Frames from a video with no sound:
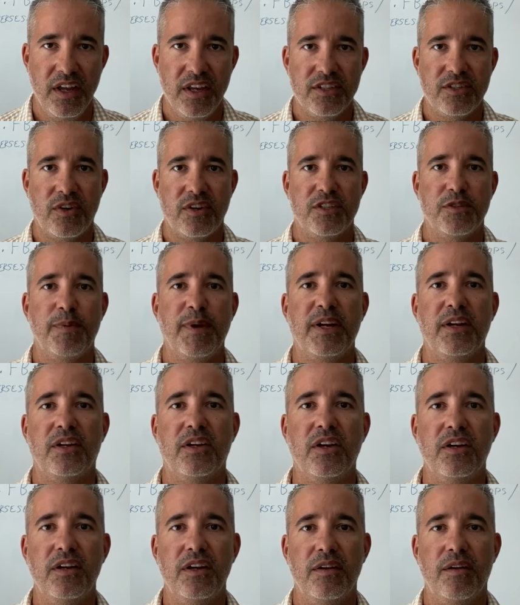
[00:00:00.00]
So I spend a
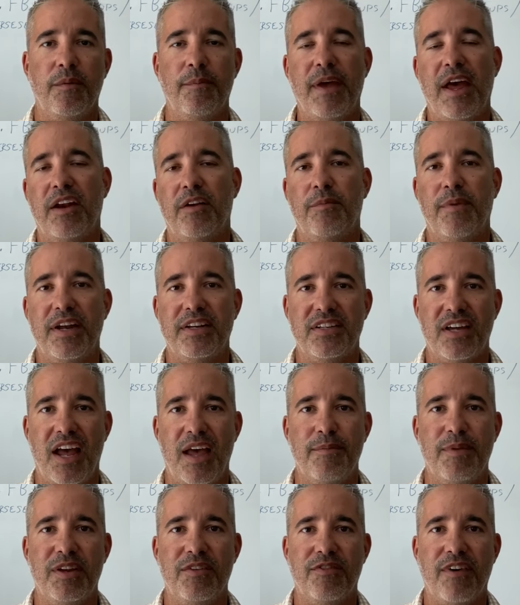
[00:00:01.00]
good amount of my
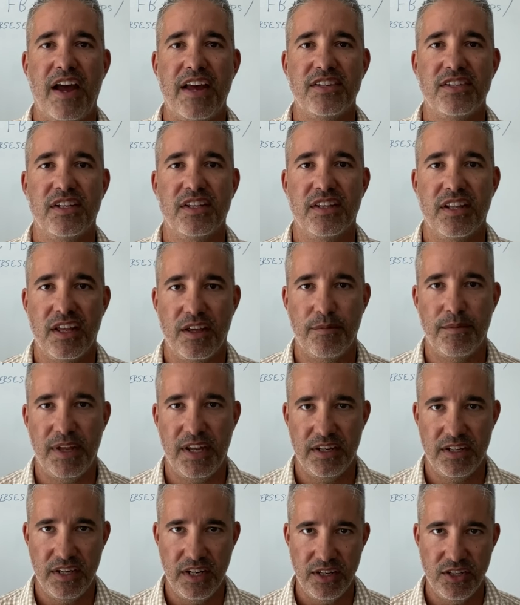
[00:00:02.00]
time advising them
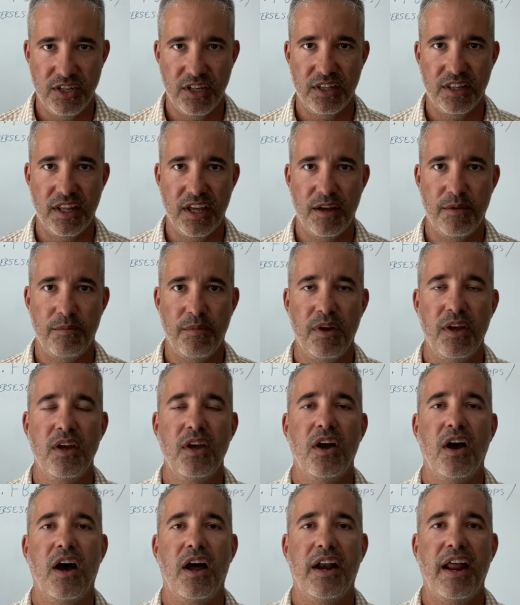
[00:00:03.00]
and teaching them
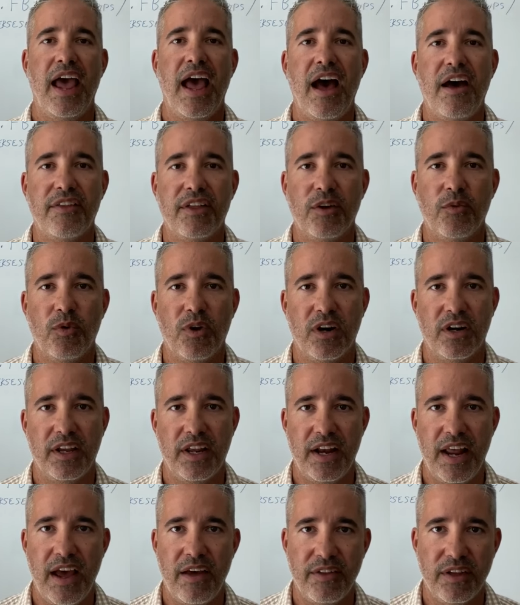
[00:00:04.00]
on how they work
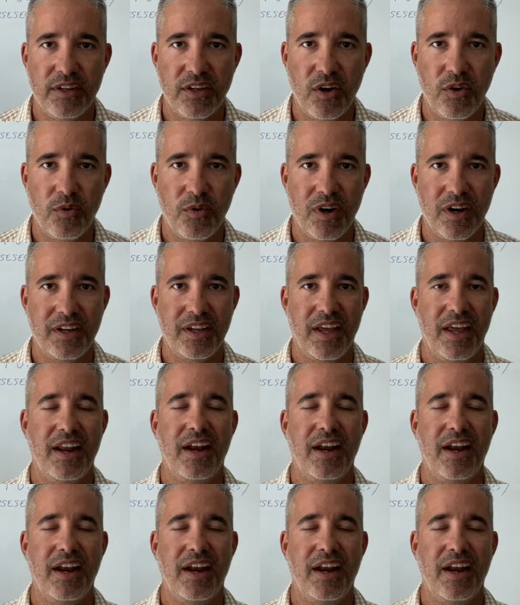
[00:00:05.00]
and how they don't work,